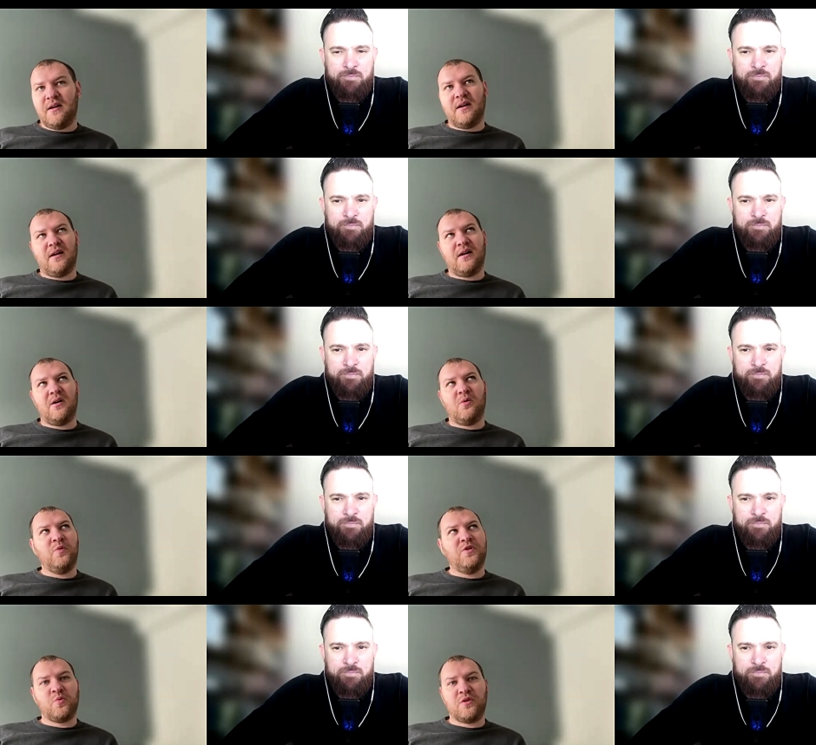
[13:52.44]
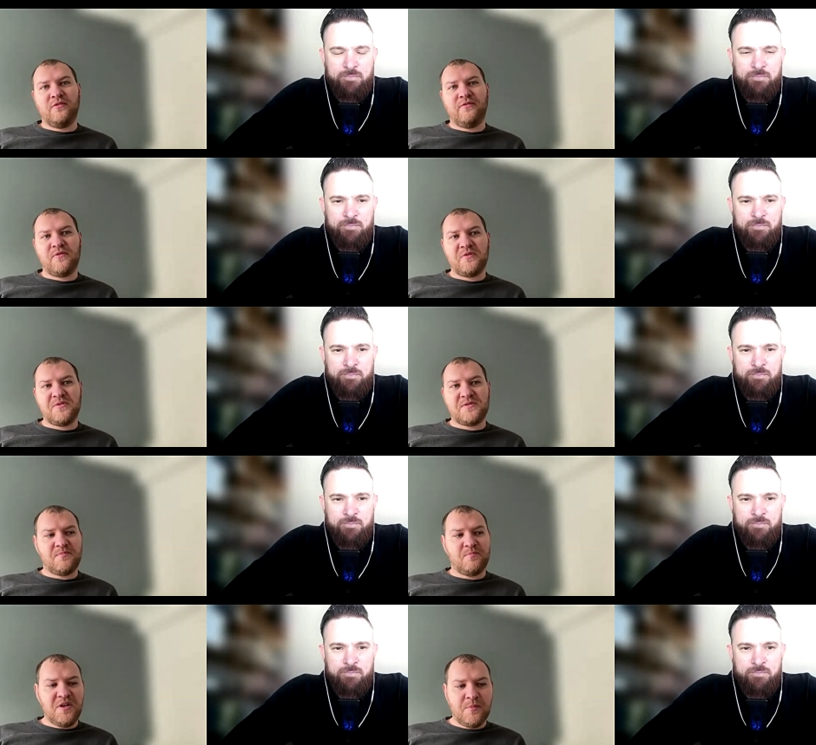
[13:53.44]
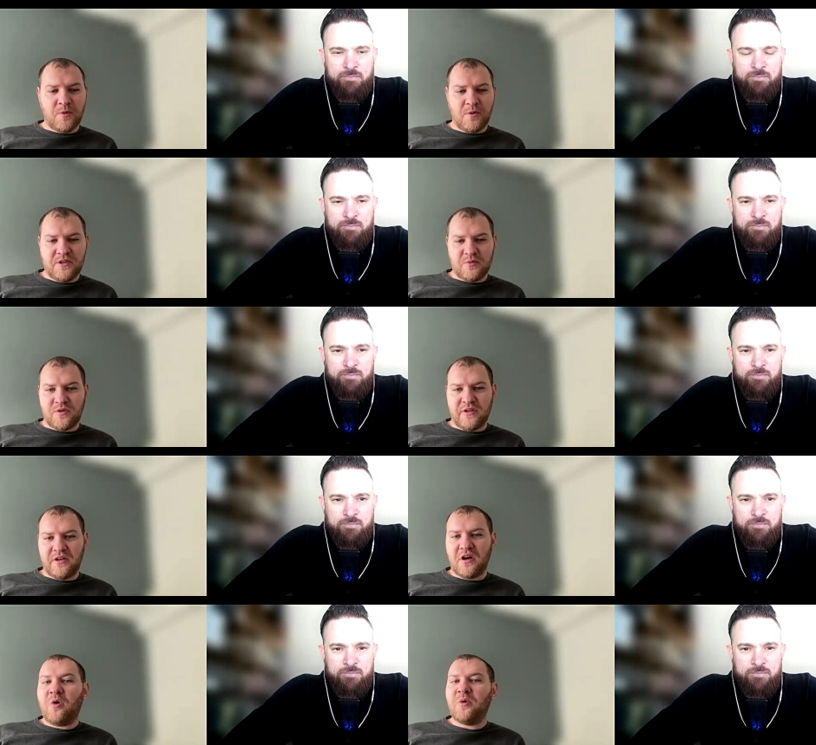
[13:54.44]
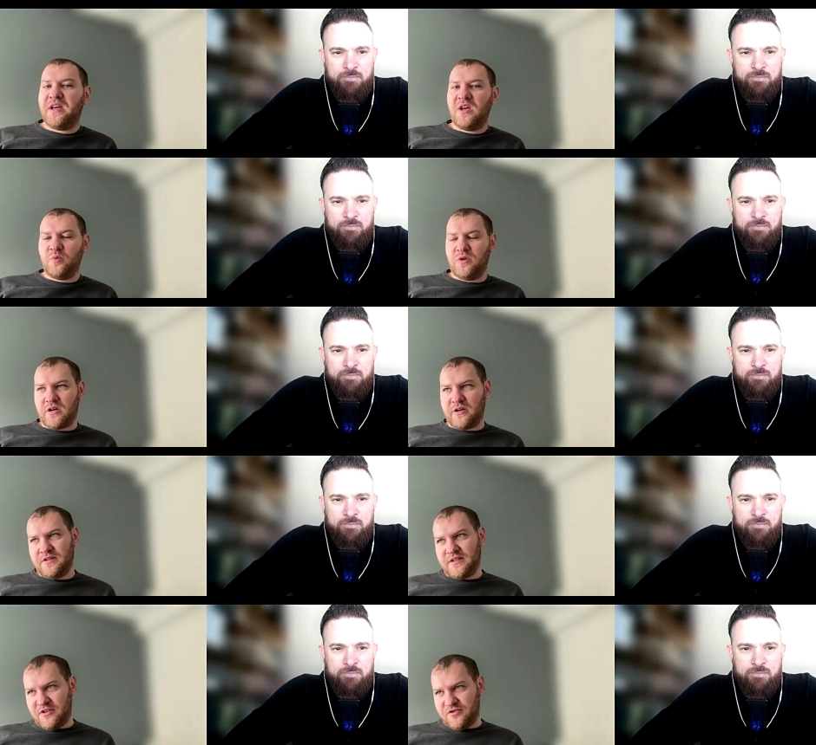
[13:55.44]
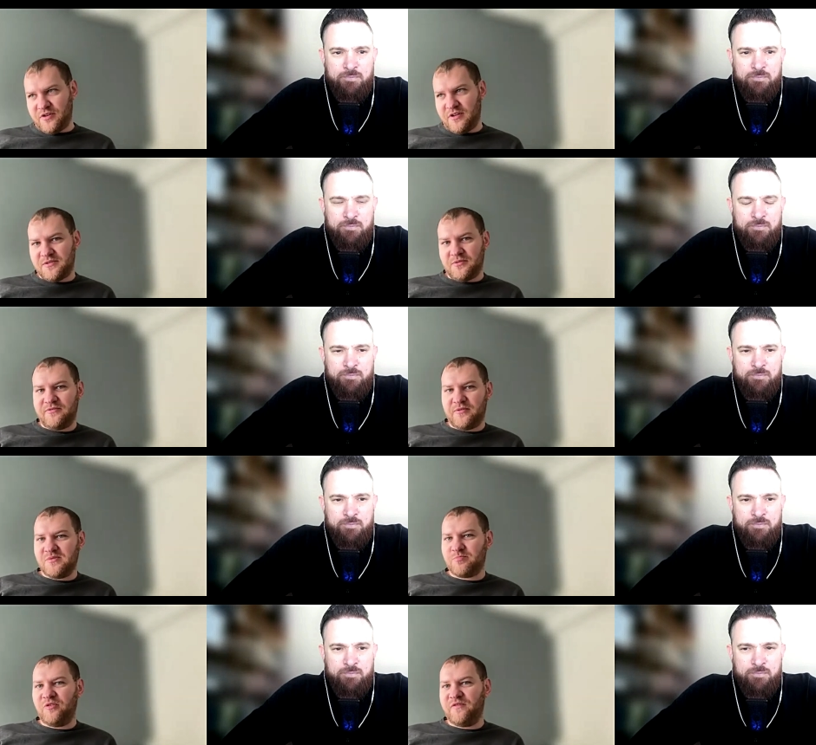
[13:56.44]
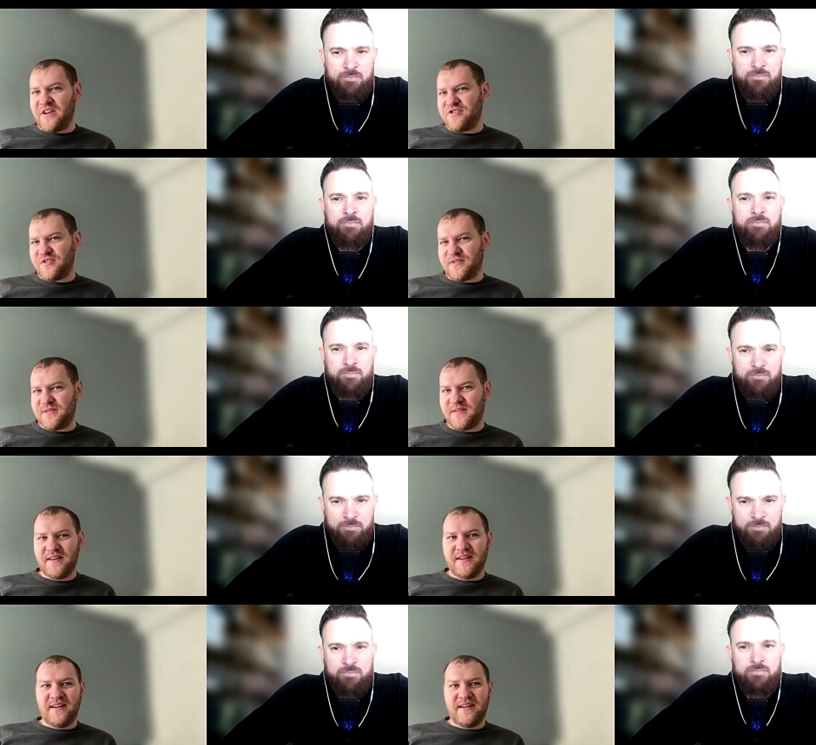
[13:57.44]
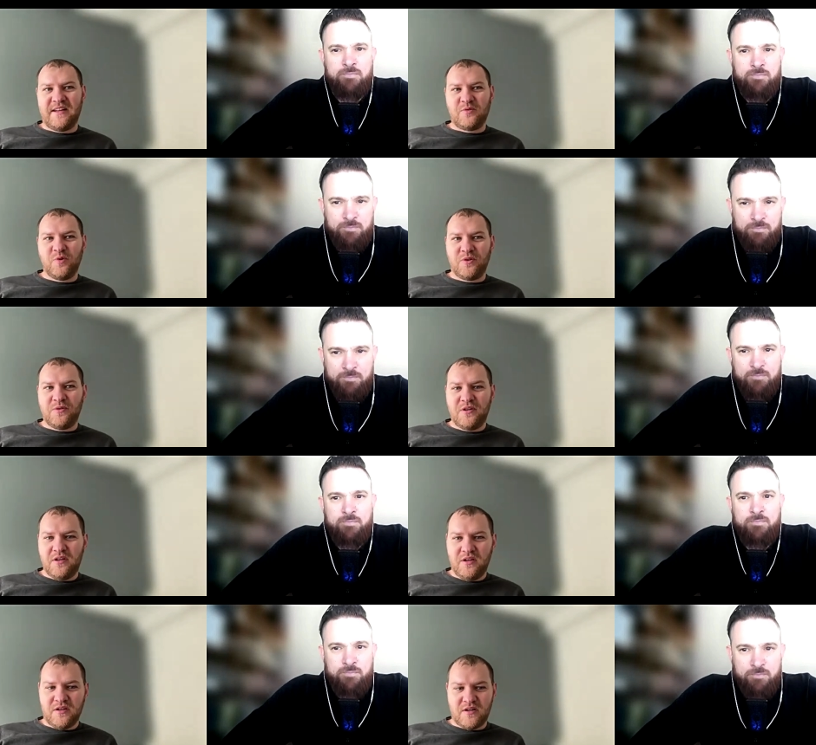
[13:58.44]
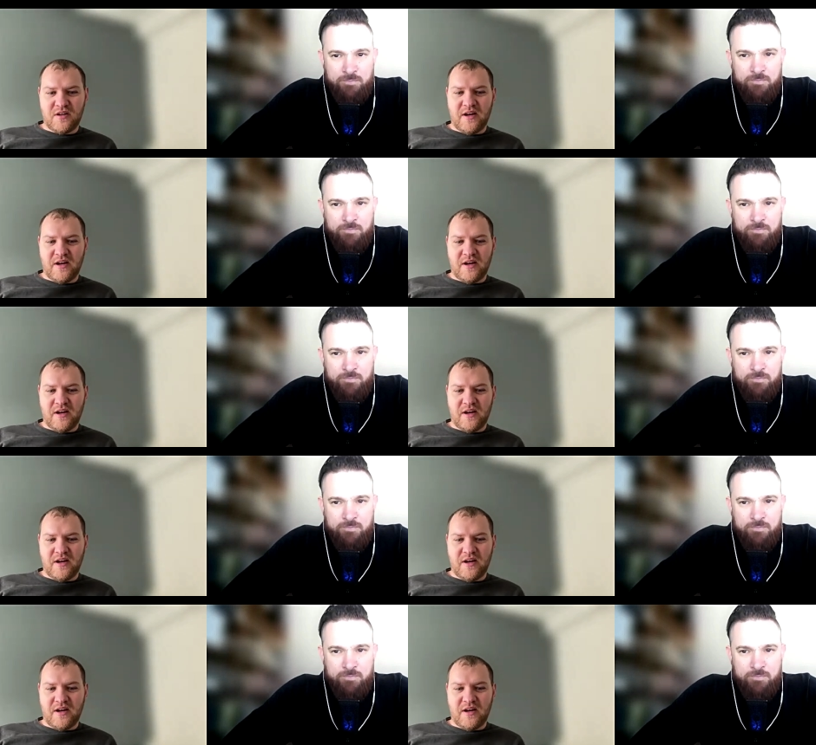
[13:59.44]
Speaker 1: uh, which were the first people that were like, okay, we are endangered. So the first professions that we could hear